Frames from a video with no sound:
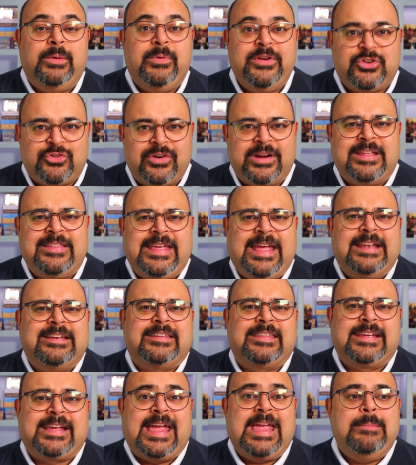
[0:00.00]
trigger the end
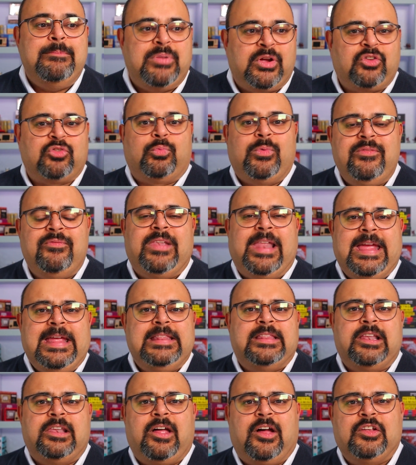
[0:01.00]
of the game because we've
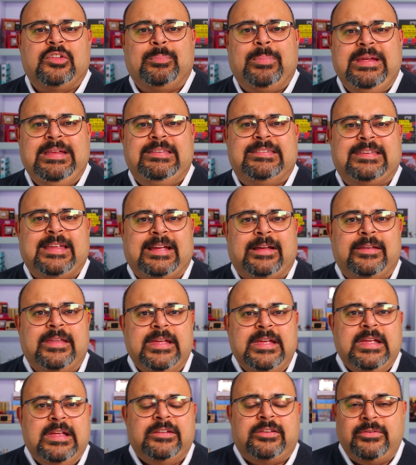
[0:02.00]
laid the last piece down.
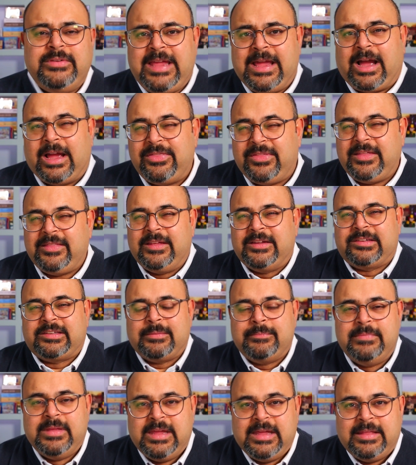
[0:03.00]
So yeah, I think there's
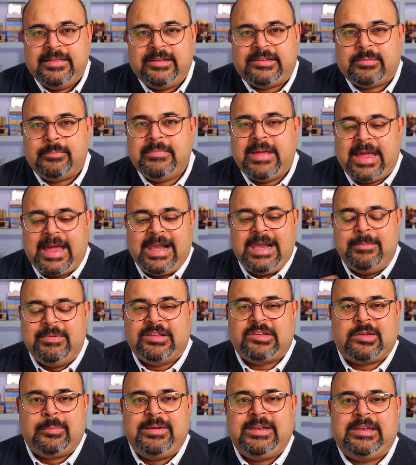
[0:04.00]
some
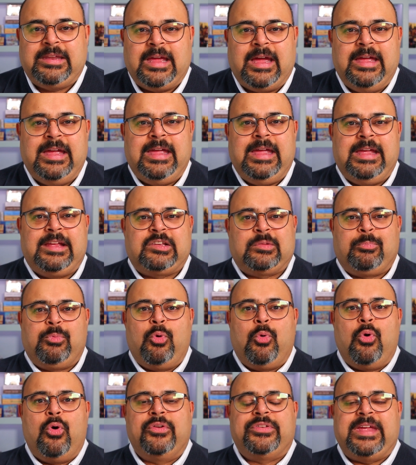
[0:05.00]
elements to be
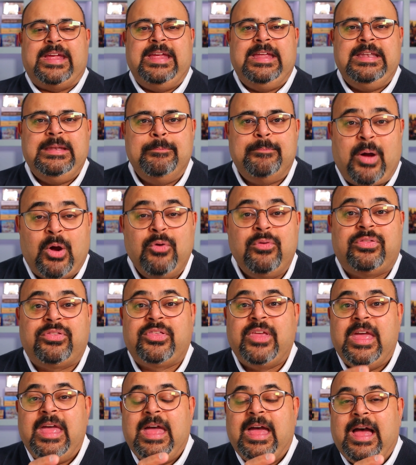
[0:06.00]
explored in
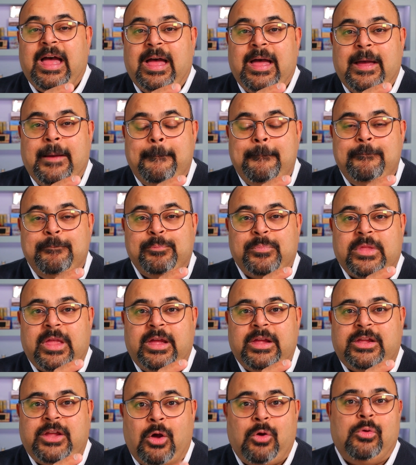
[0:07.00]
both
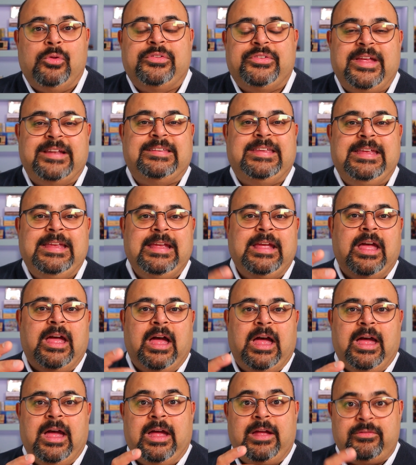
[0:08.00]
goal setting
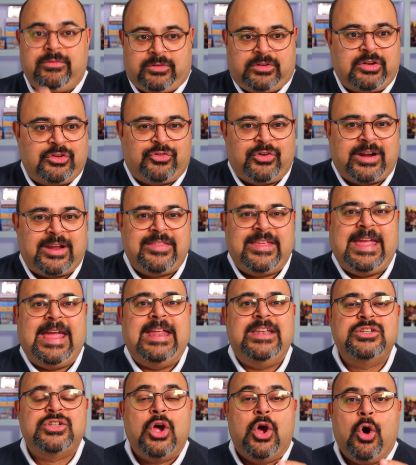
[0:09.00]
to trigger the
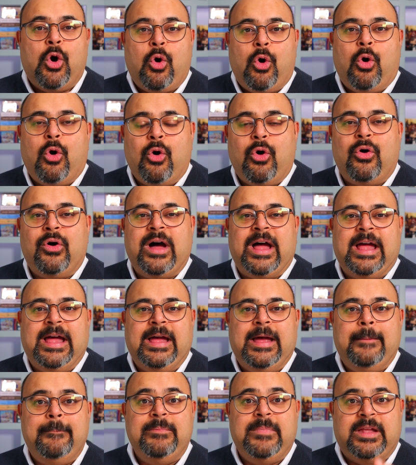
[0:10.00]
end, or
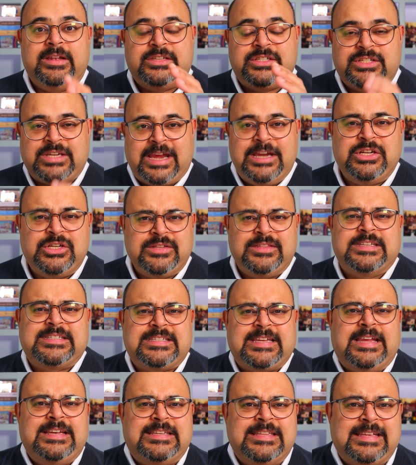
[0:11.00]
changing the
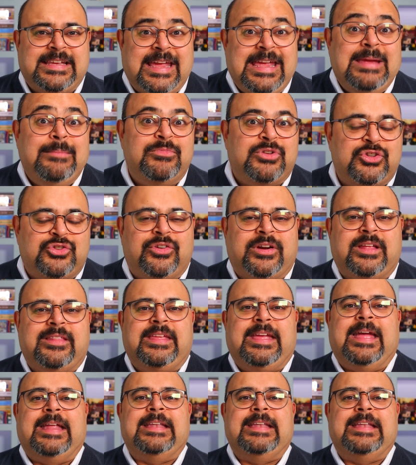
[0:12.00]
state of the game to trigger the